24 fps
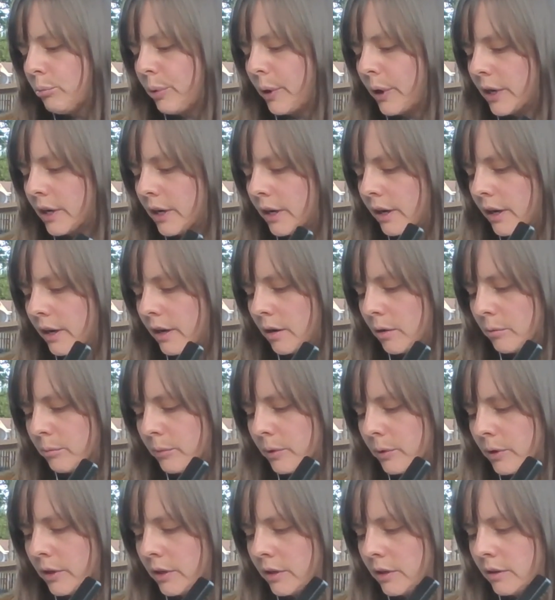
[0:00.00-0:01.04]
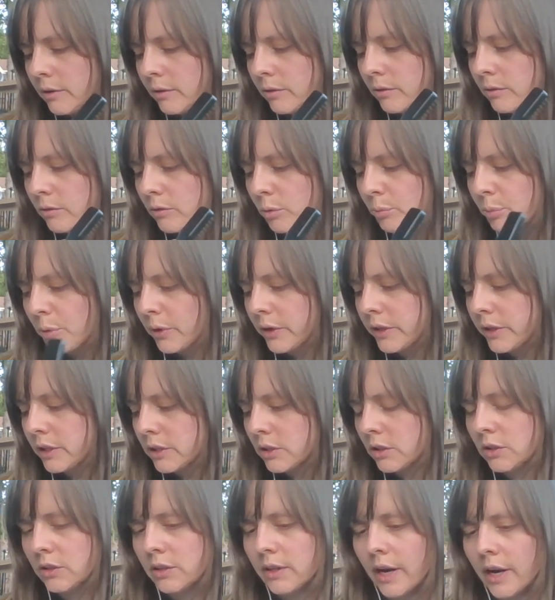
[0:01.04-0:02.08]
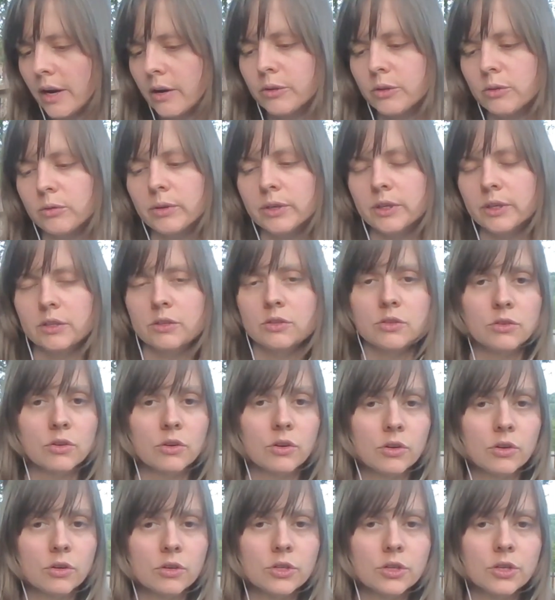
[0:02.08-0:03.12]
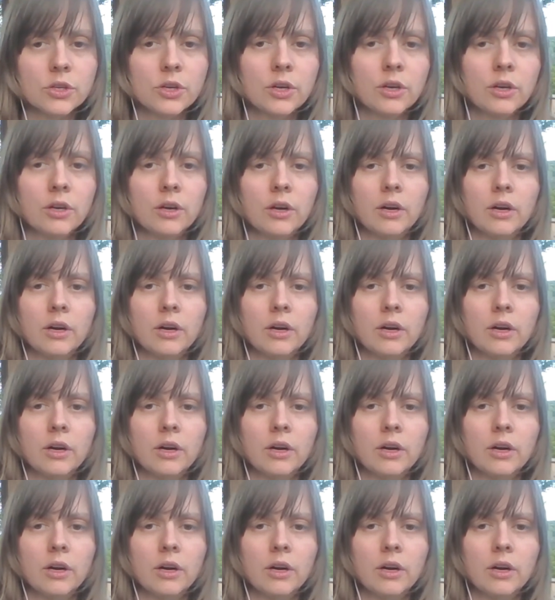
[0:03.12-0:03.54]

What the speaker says: But the point is now you can search